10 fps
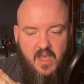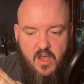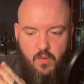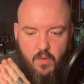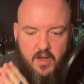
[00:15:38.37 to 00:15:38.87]

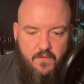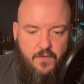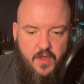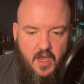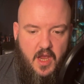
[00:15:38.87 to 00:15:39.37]
One
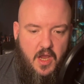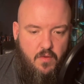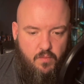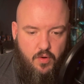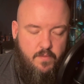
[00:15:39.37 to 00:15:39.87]
of the
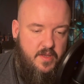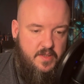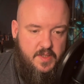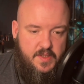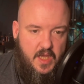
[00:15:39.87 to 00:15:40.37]

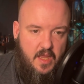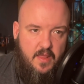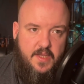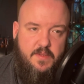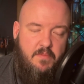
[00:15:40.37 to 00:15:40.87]
rumours in
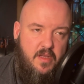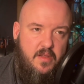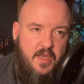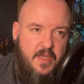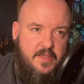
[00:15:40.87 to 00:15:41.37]
this
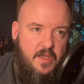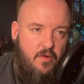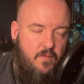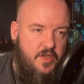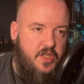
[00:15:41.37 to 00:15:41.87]
mill is
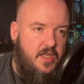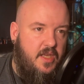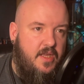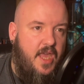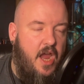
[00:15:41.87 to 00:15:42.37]
originally
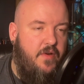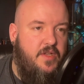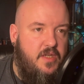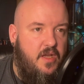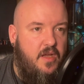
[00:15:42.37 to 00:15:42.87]
the
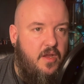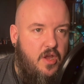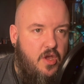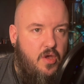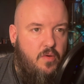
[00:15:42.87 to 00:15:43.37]
character
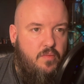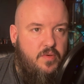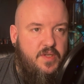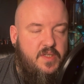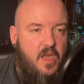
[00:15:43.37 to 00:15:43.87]

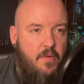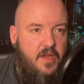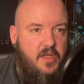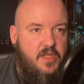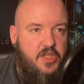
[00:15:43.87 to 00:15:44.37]
was
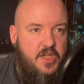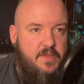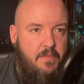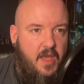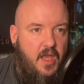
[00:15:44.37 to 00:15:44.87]
going to
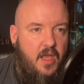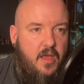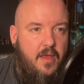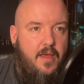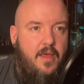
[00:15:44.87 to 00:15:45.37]
just be
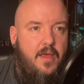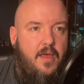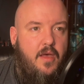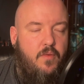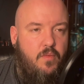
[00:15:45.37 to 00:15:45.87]

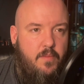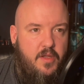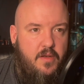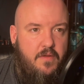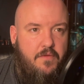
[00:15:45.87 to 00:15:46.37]
a
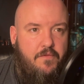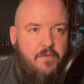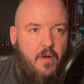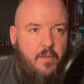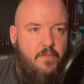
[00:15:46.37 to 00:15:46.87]
woman
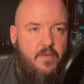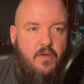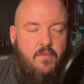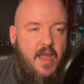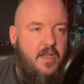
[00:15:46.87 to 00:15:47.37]
from a
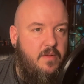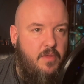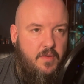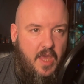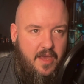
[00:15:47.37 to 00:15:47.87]
random
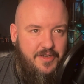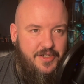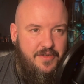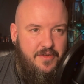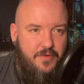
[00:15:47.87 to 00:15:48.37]

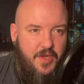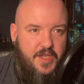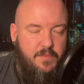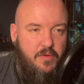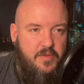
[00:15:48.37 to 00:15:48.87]
location who
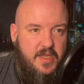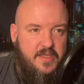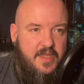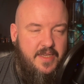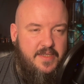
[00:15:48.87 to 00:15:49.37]
gets pulled
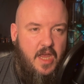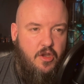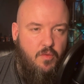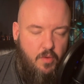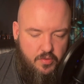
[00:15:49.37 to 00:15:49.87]
into this, and
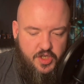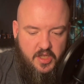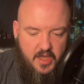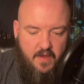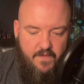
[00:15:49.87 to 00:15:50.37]
you're
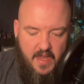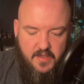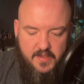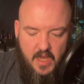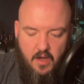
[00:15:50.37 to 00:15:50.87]
watching the
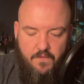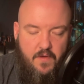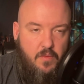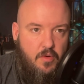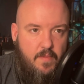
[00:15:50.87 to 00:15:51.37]
events
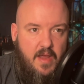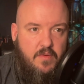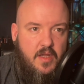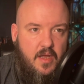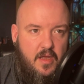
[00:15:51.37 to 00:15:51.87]
unfold
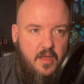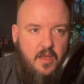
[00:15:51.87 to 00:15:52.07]
around her